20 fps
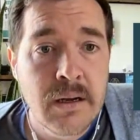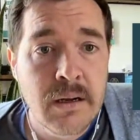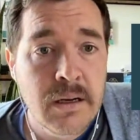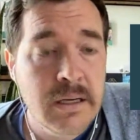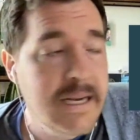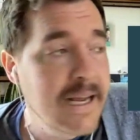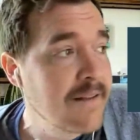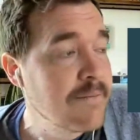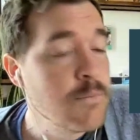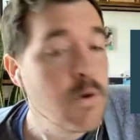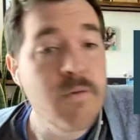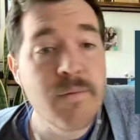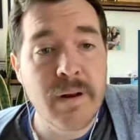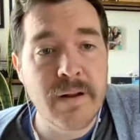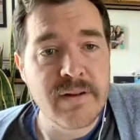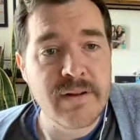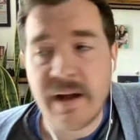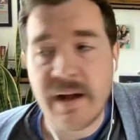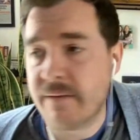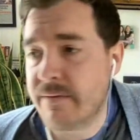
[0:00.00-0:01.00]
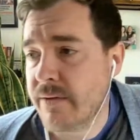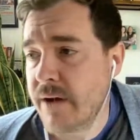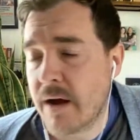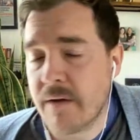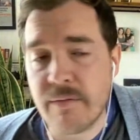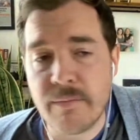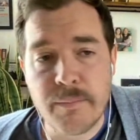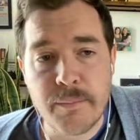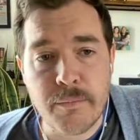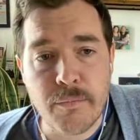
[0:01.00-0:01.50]
kind of movement of
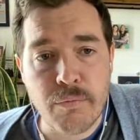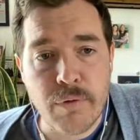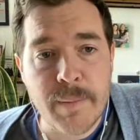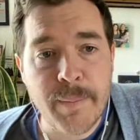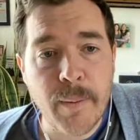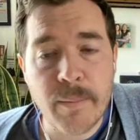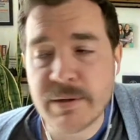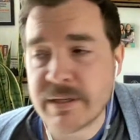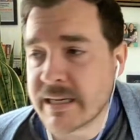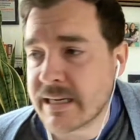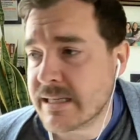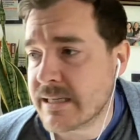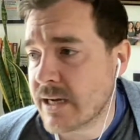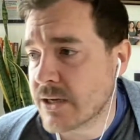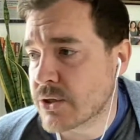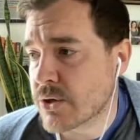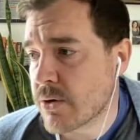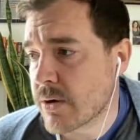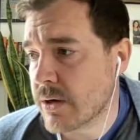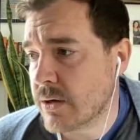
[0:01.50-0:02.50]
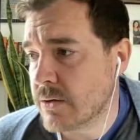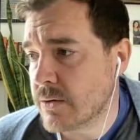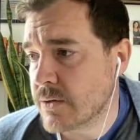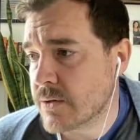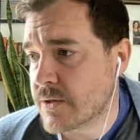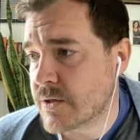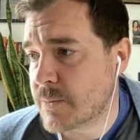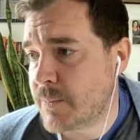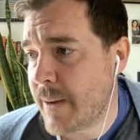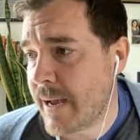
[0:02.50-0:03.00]
repurposing industrial
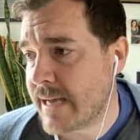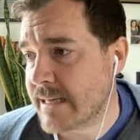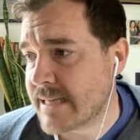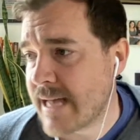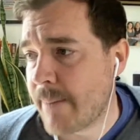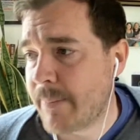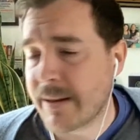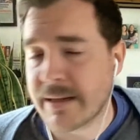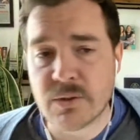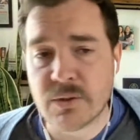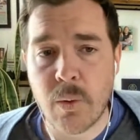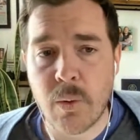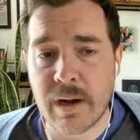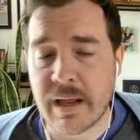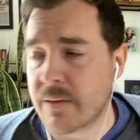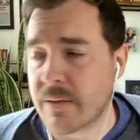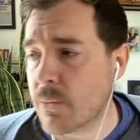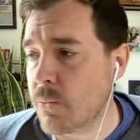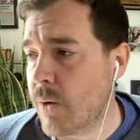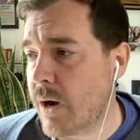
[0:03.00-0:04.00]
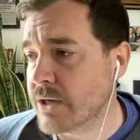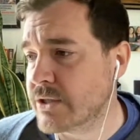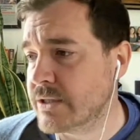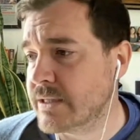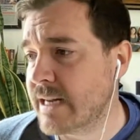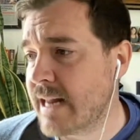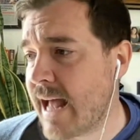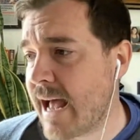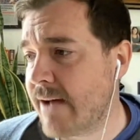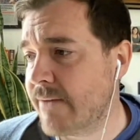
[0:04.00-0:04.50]
space happening at 20th and
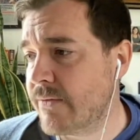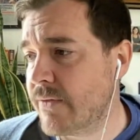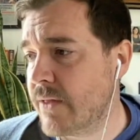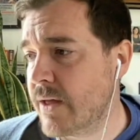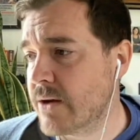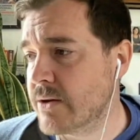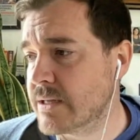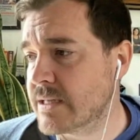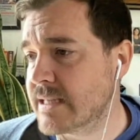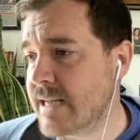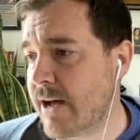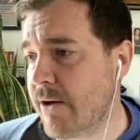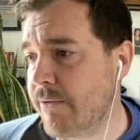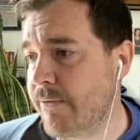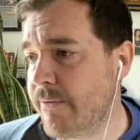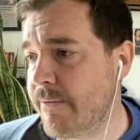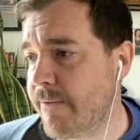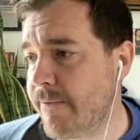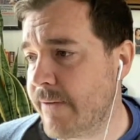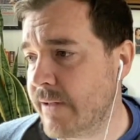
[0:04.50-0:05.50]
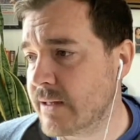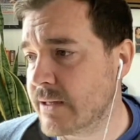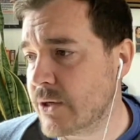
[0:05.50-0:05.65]
Washington Ave there in South Philly.